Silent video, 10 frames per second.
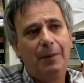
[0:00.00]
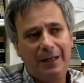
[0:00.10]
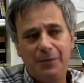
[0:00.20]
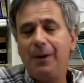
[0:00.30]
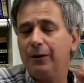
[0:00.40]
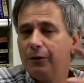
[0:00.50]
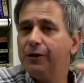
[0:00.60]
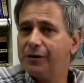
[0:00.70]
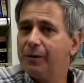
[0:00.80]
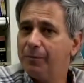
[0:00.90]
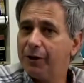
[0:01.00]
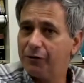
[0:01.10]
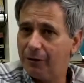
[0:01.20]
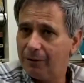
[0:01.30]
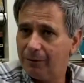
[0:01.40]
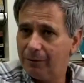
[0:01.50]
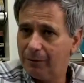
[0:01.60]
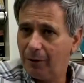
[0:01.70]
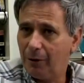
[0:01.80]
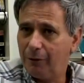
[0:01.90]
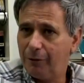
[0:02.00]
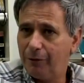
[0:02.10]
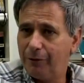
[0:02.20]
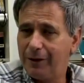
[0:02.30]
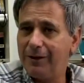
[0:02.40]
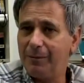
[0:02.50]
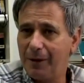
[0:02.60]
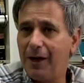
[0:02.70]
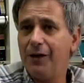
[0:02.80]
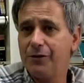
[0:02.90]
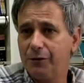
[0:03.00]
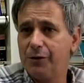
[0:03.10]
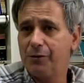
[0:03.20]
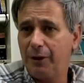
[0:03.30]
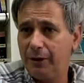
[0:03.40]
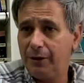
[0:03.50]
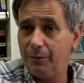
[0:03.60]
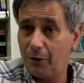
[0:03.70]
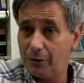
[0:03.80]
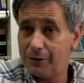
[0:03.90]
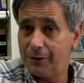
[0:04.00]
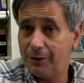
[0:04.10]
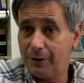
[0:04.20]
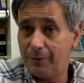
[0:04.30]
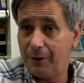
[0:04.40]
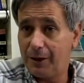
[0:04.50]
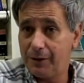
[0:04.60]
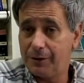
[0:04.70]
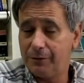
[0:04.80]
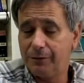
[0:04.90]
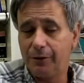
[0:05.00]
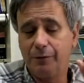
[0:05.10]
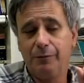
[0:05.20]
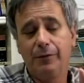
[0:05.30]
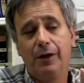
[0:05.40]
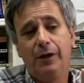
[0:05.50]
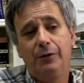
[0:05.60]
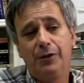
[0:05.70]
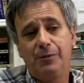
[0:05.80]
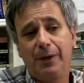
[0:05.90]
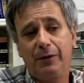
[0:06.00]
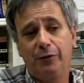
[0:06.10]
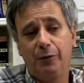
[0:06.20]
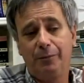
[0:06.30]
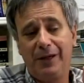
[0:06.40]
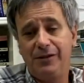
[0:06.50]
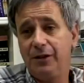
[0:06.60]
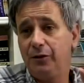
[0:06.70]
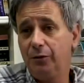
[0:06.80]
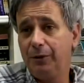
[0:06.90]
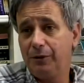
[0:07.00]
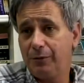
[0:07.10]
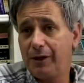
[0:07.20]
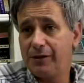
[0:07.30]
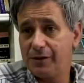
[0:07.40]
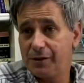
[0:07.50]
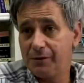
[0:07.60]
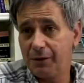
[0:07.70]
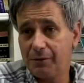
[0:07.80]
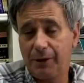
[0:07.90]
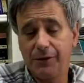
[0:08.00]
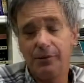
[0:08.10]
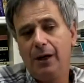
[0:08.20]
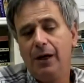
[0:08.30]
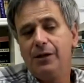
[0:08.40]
But it's part of the same picture of the demise of Israeli democracy, the demise of respect for basic human rights and civic rights.